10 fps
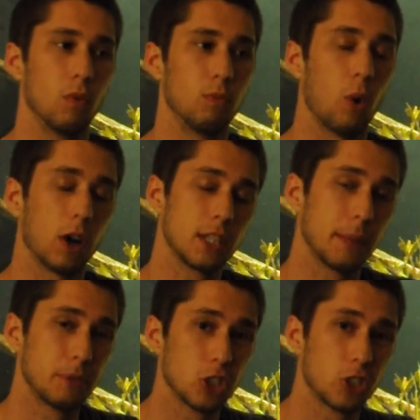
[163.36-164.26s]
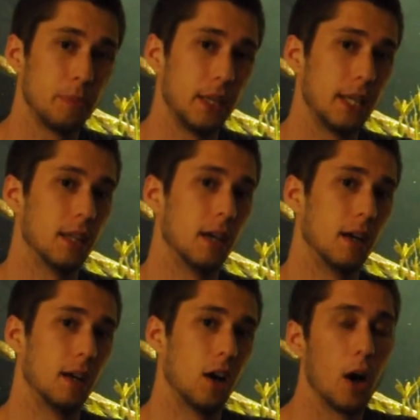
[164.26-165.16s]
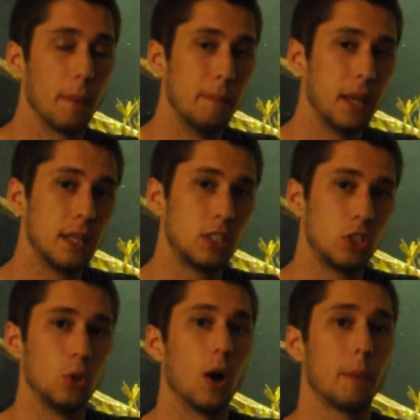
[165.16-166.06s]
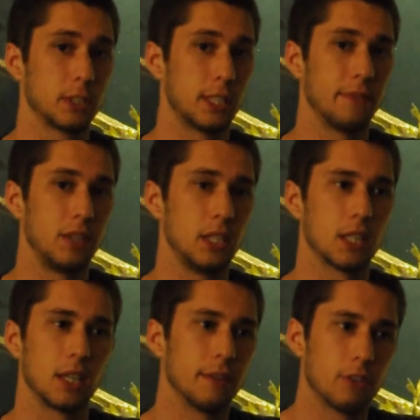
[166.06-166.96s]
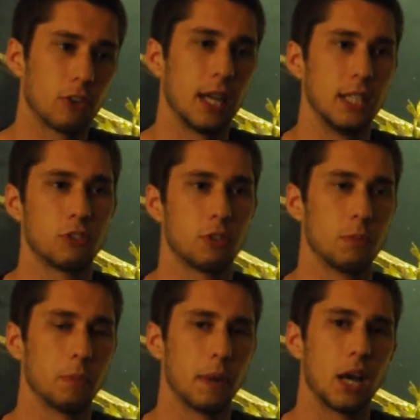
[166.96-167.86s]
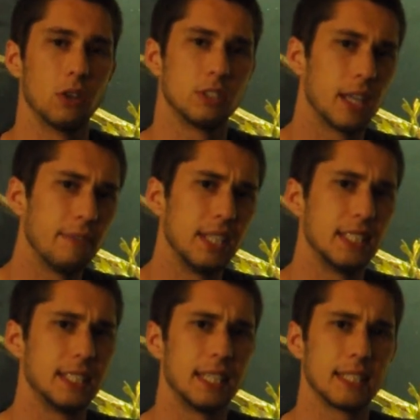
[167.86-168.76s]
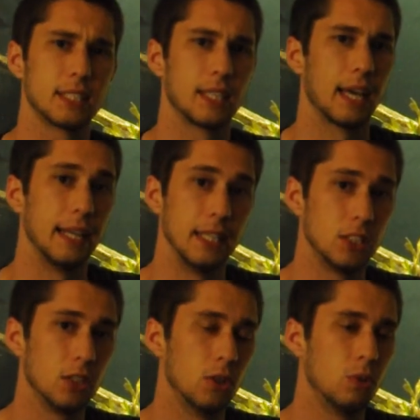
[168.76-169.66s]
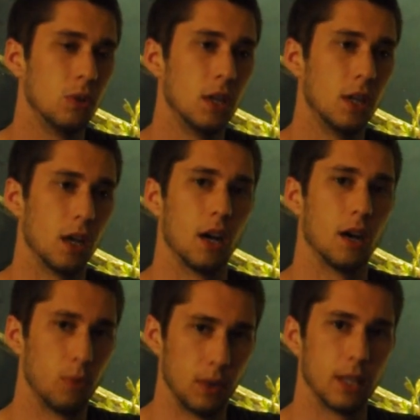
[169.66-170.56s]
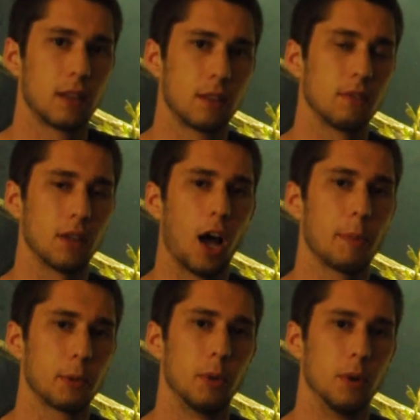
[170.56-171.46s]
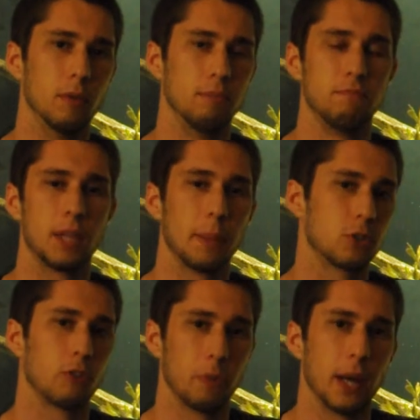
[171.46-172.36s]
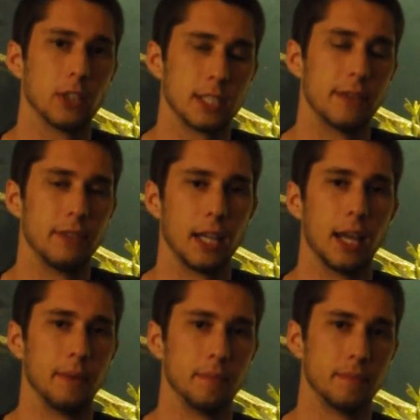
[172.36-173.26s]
Water temperature should be in the mid to upper 70s. I'd give a range from about 76 to 82 uh, with optimal temperature of about 78.